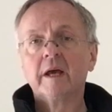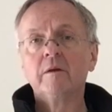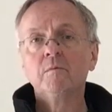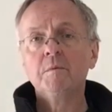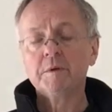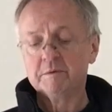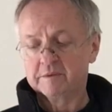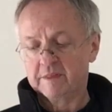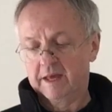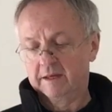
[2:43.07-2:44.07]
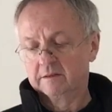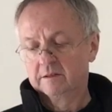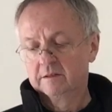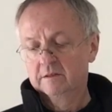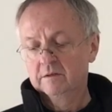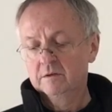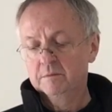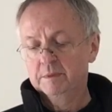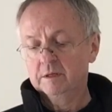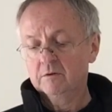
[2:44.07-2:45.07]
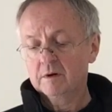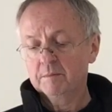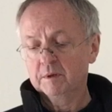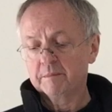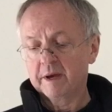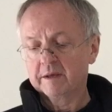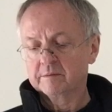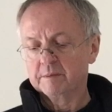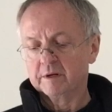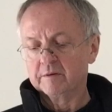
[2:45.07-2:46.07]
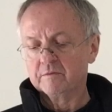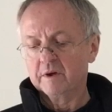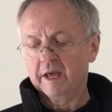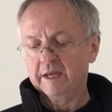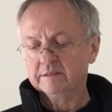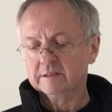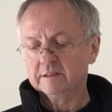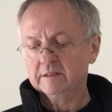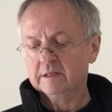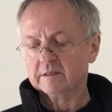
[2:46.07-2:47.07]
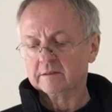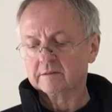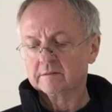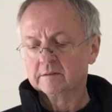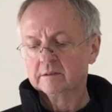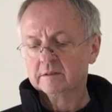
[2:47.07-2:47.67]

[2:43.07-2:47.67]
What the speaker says: and a woman was there who had been crippled by a spirit for 18 years.